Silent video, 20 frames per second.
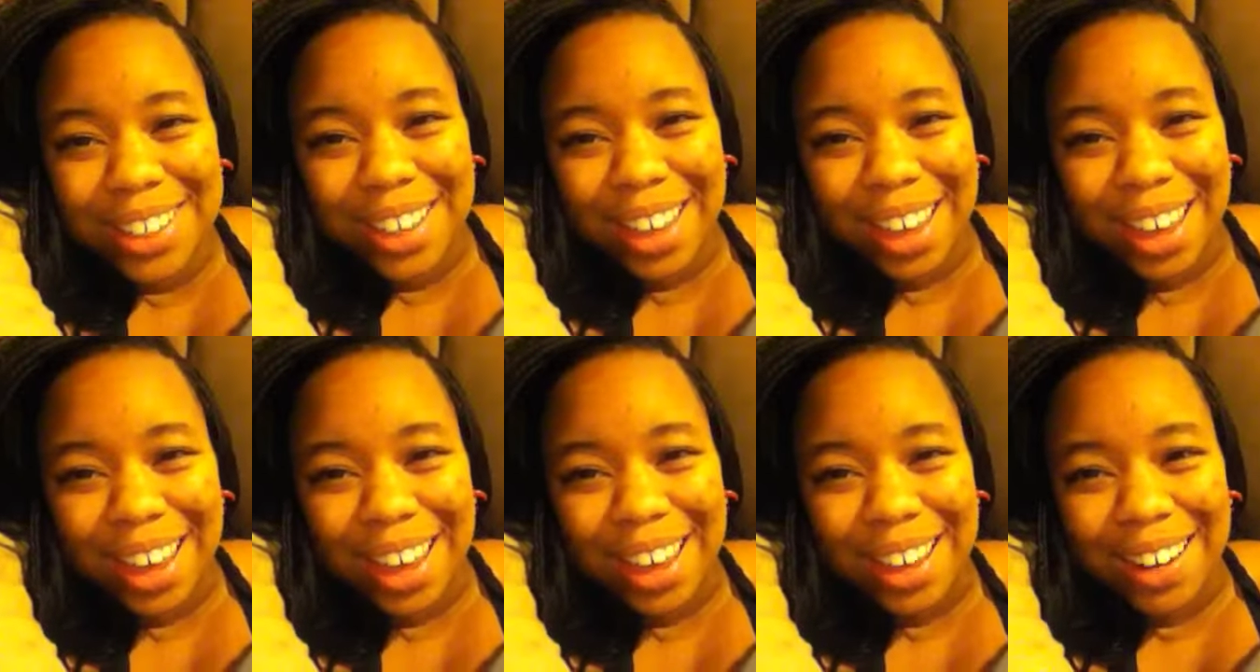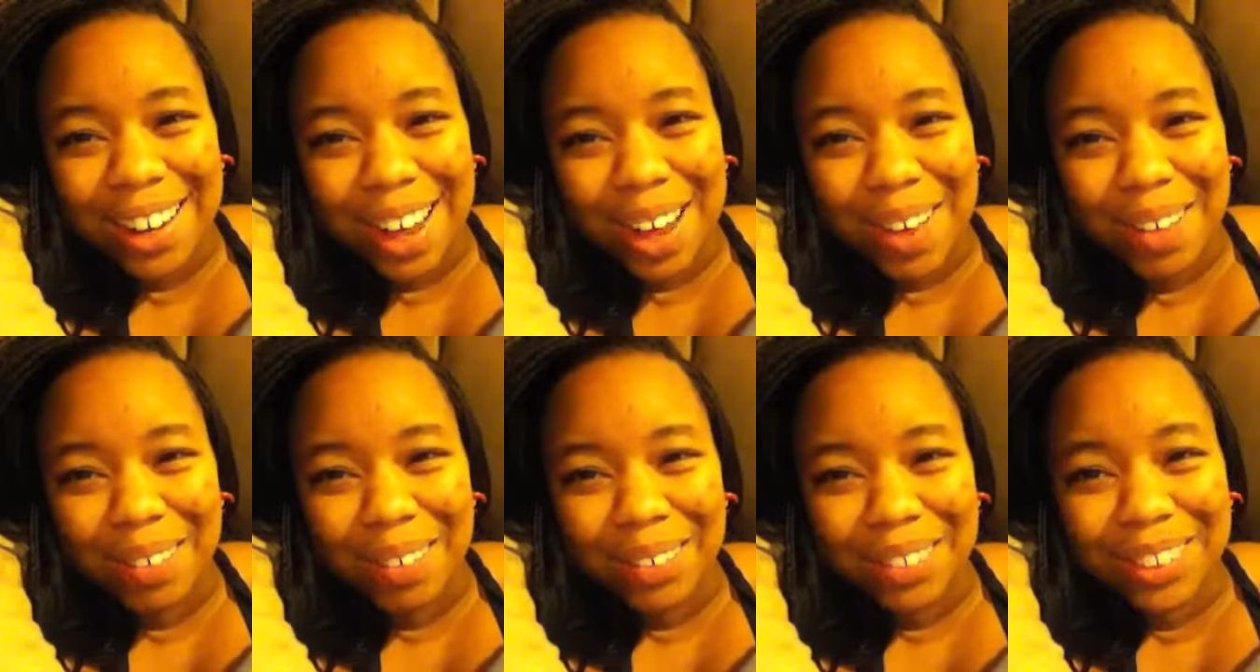and
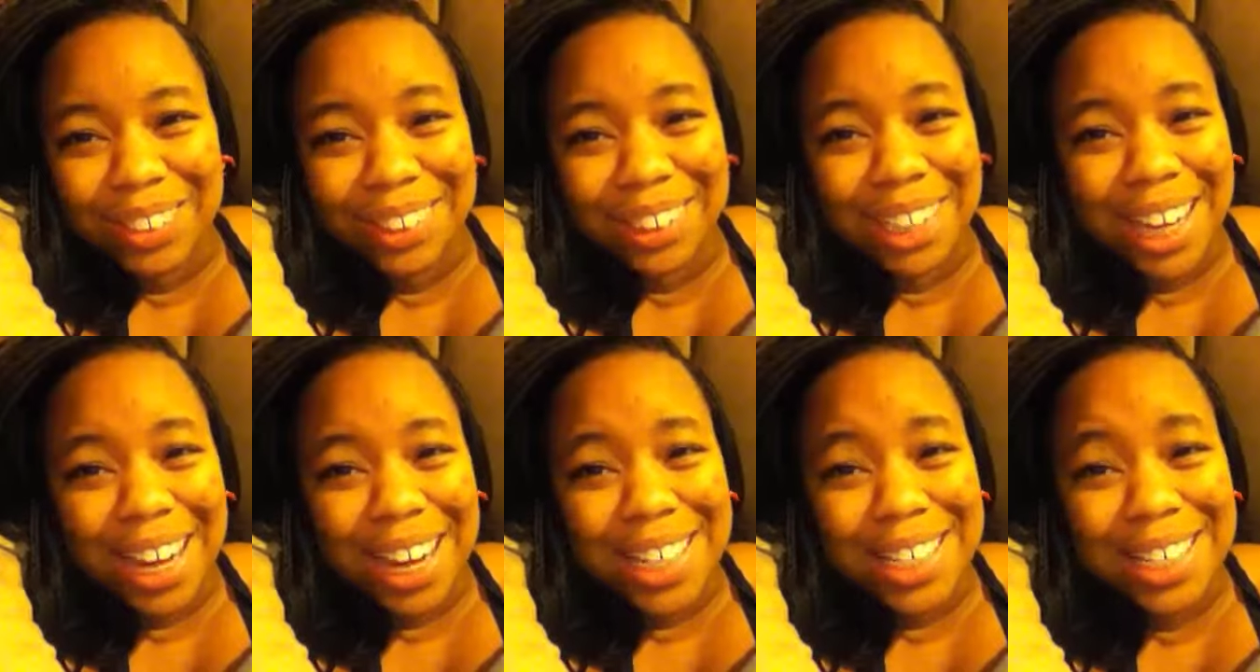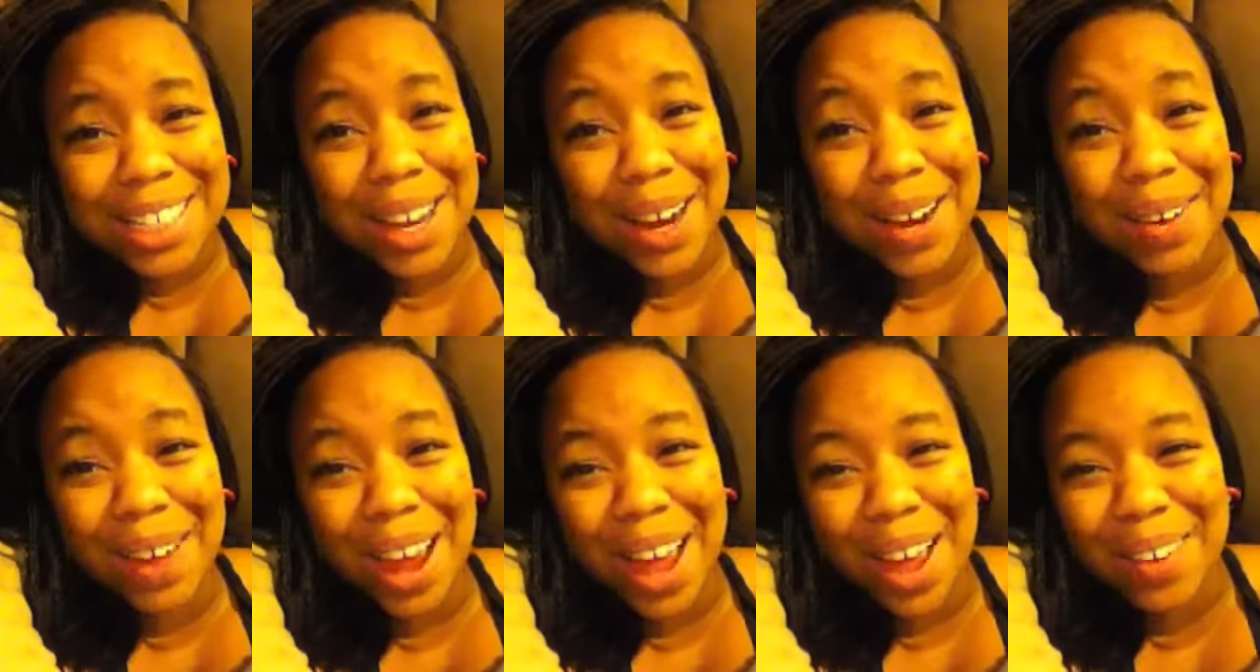have just kind of stuck
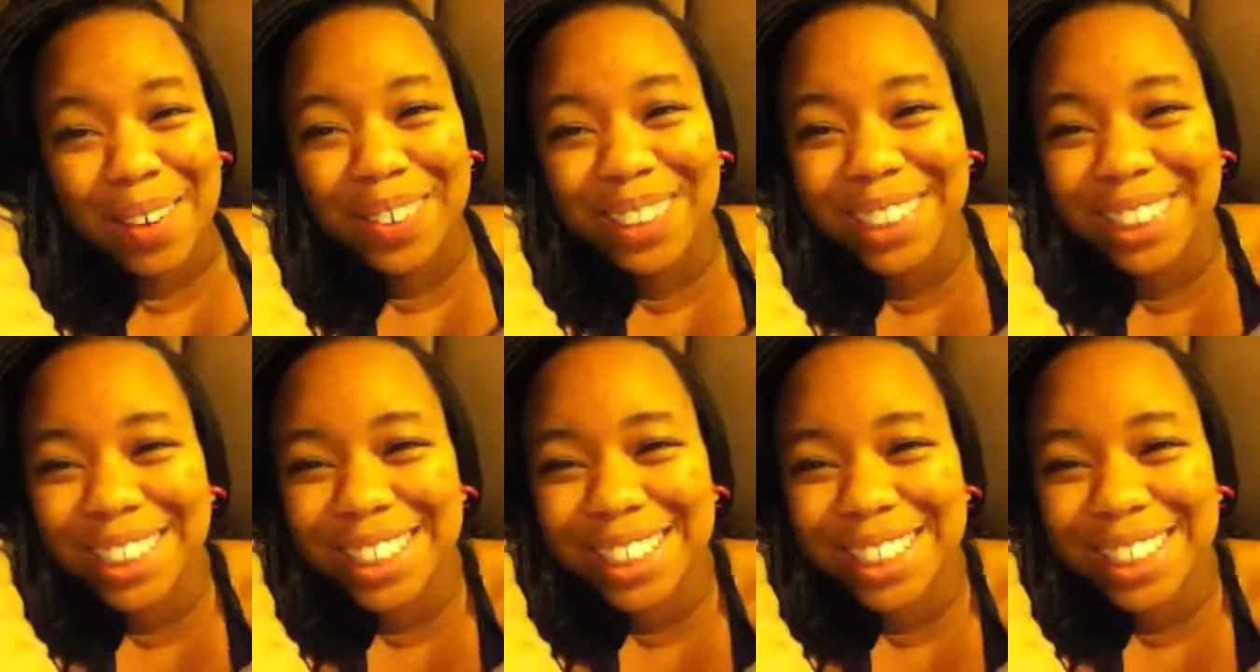around.